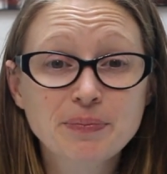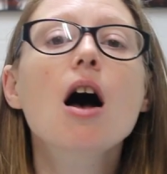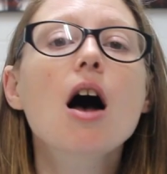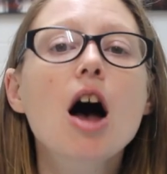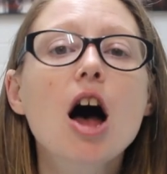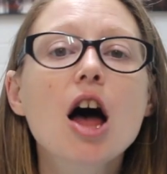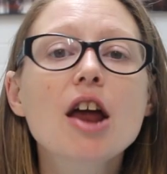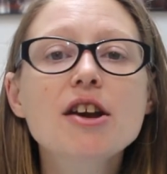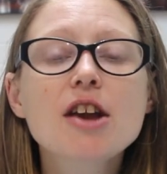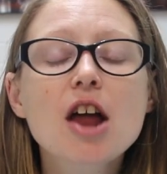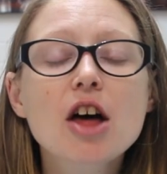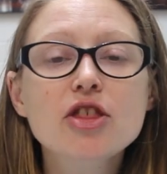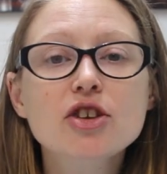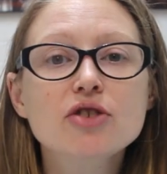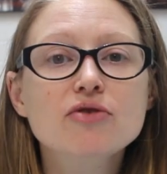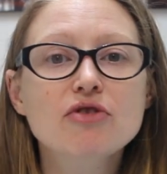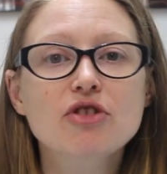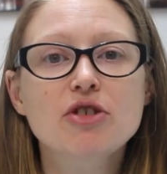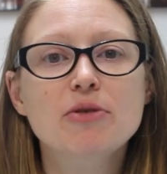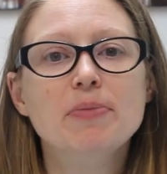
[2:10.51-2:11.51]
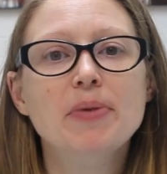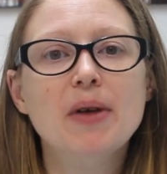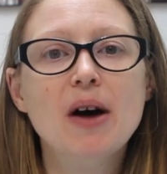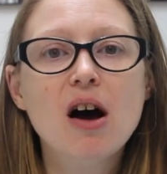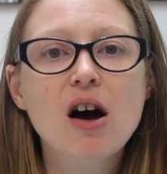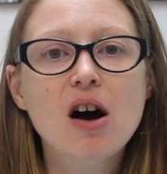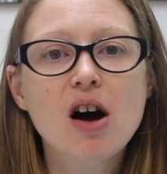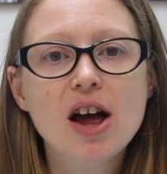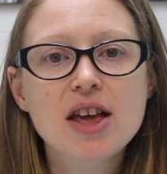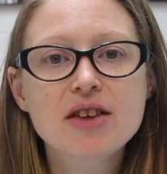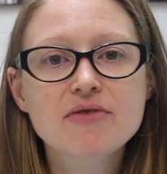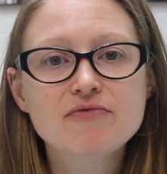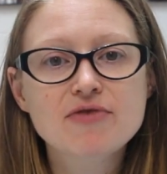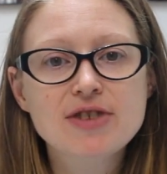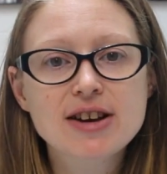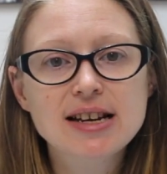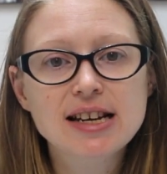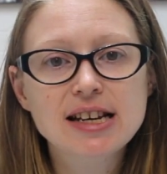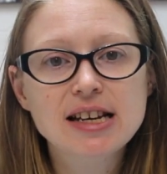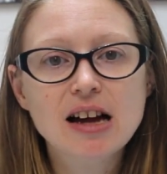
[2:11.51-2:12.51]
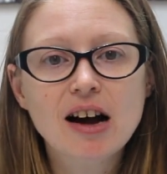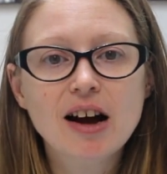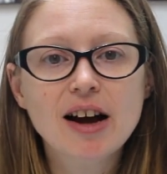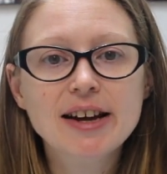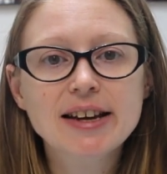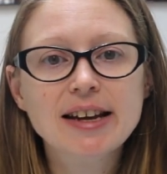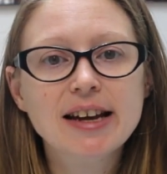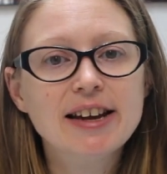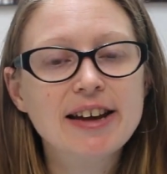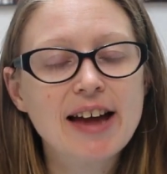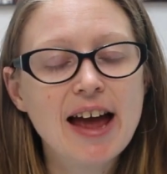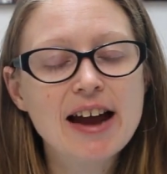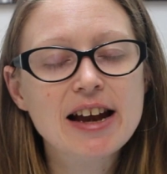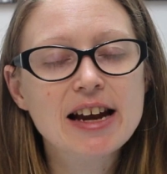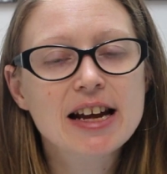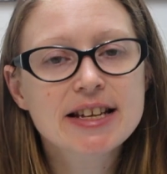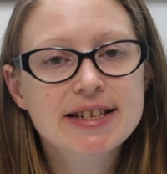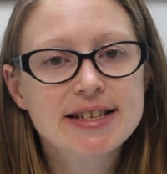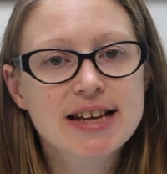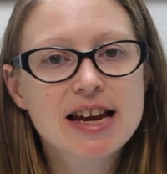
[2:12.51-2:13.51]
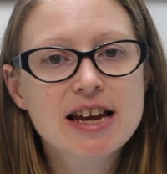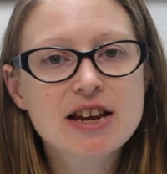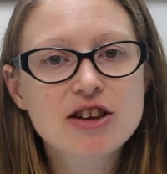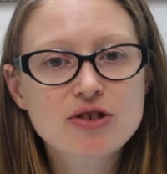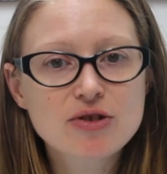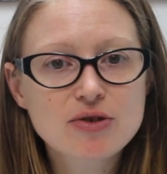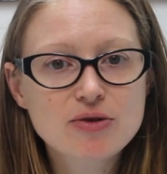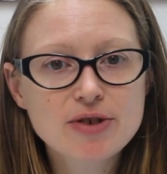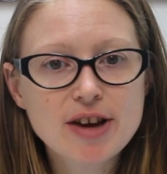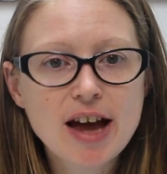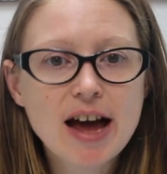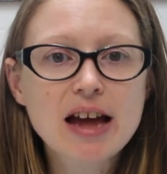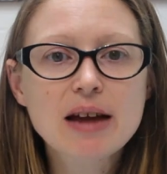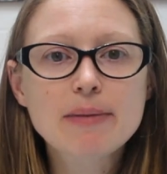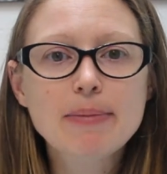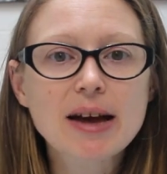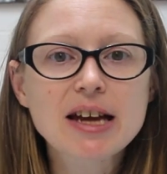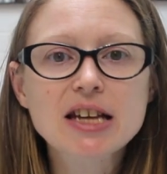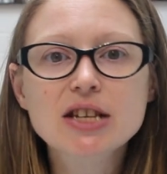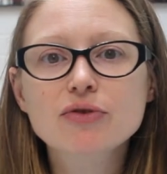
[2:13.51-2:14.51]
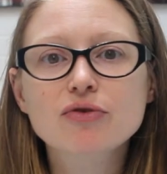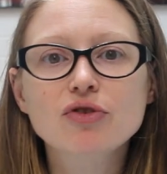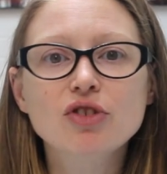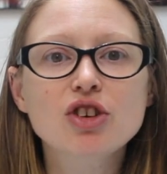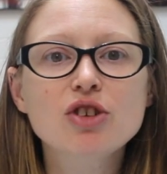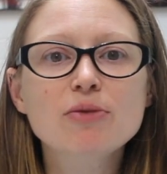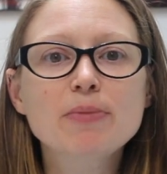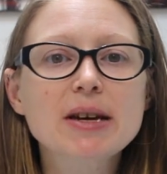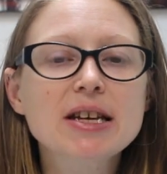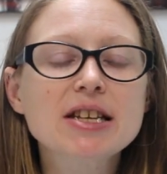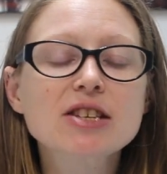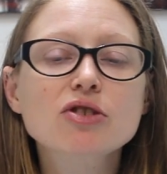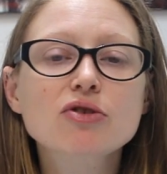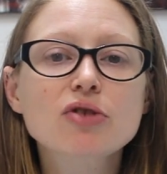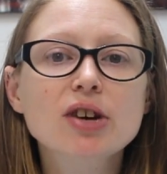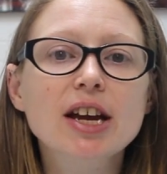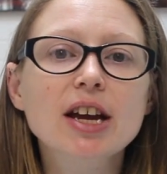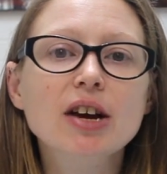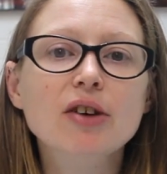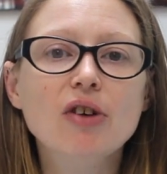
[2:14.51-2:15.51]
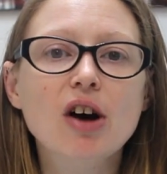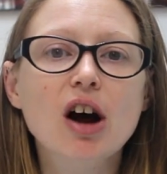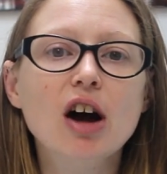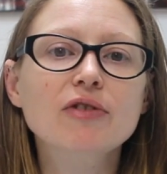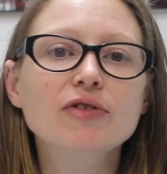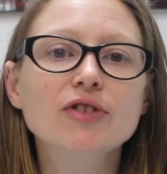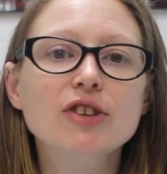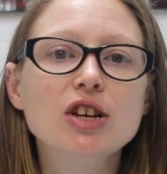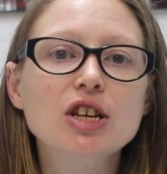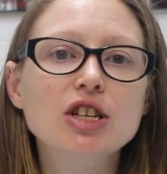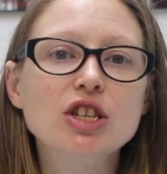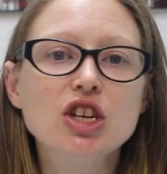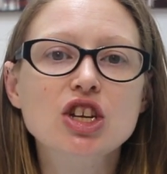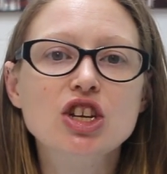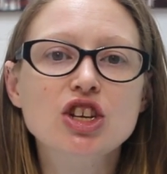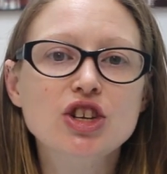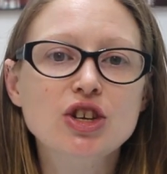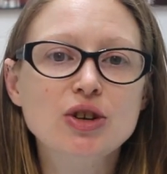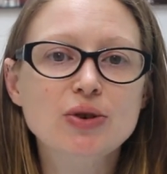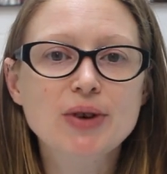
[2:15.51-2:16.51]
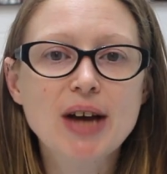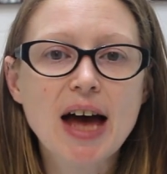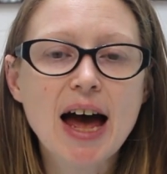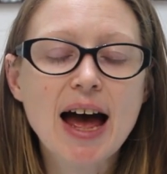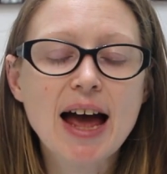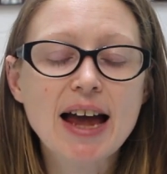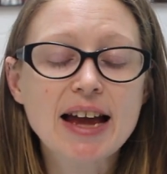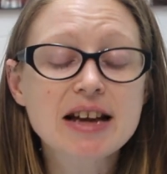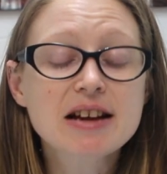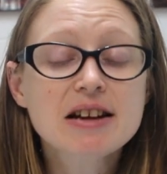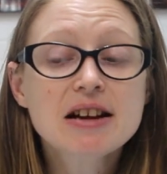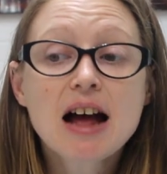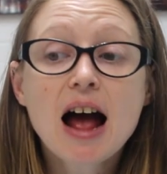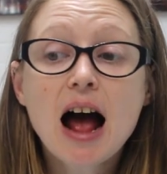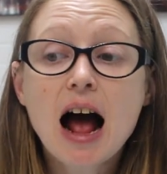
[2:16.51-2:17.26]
Another group that I really like, again, it's a UK based group, is Cricut Crafters UK.